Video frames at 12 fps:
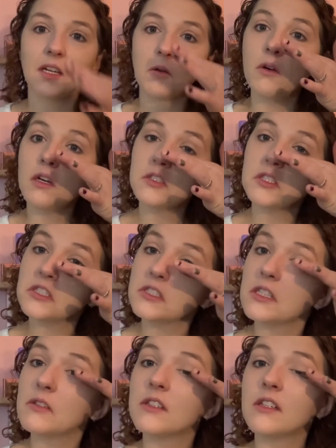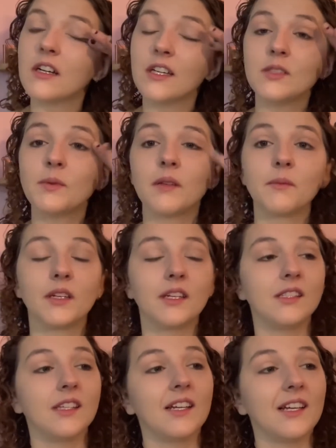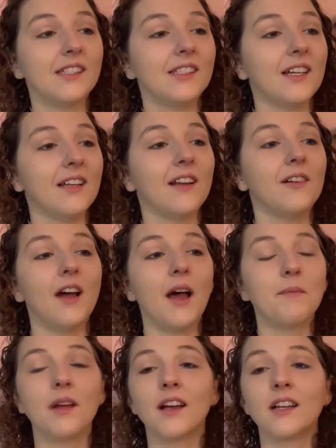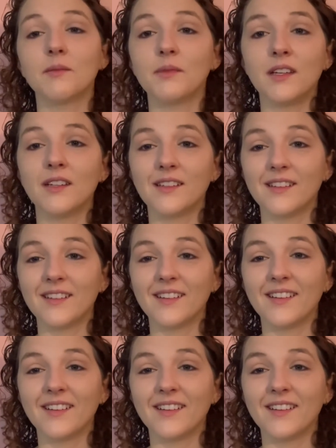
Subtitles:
well, just check with your husband, because like I said, I'm not going to be